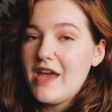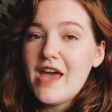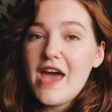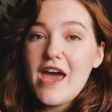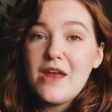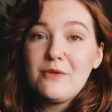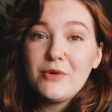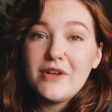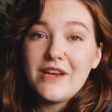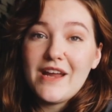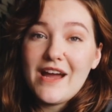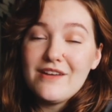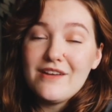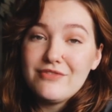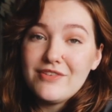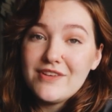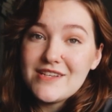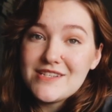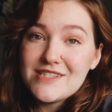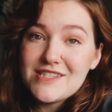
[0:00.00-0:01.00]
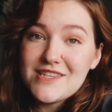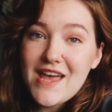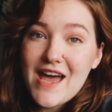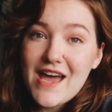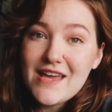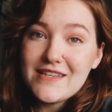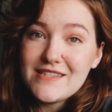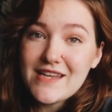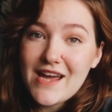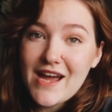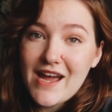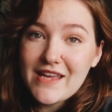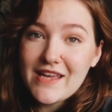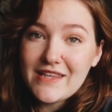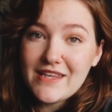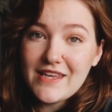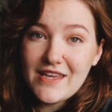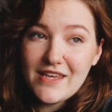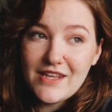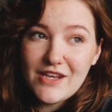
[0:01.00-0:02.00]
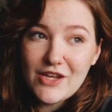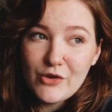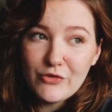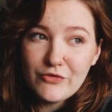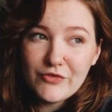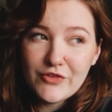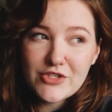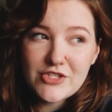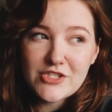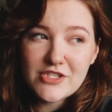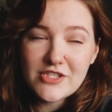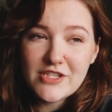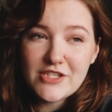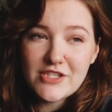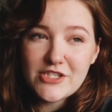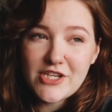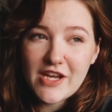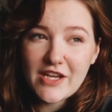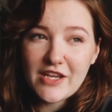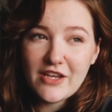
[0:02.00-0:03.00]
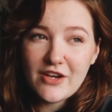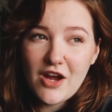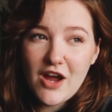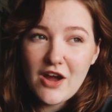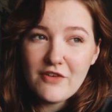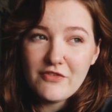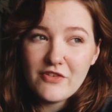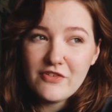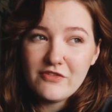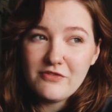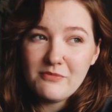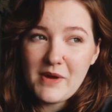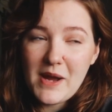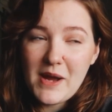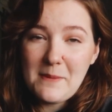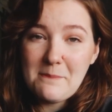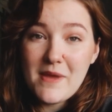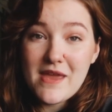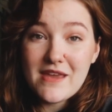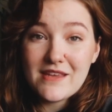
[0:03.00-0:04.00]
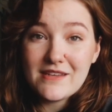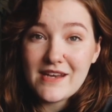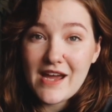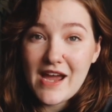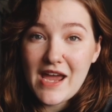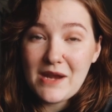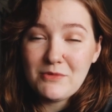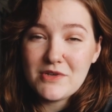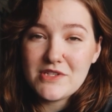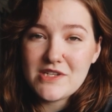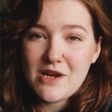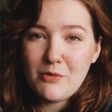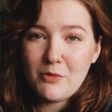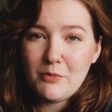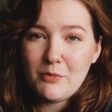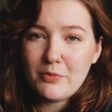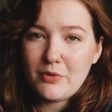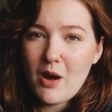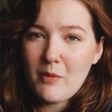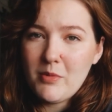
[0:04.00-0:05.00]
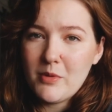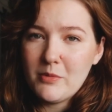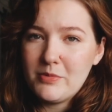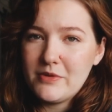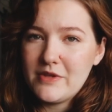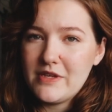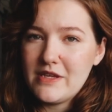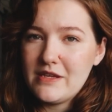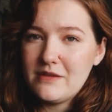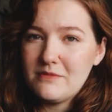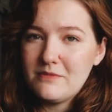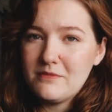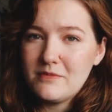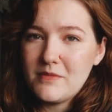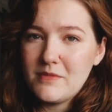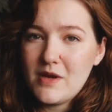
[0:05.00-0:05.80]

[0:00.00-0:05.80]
And when I finish that, I can officially check it off of my Make 9, which I will probably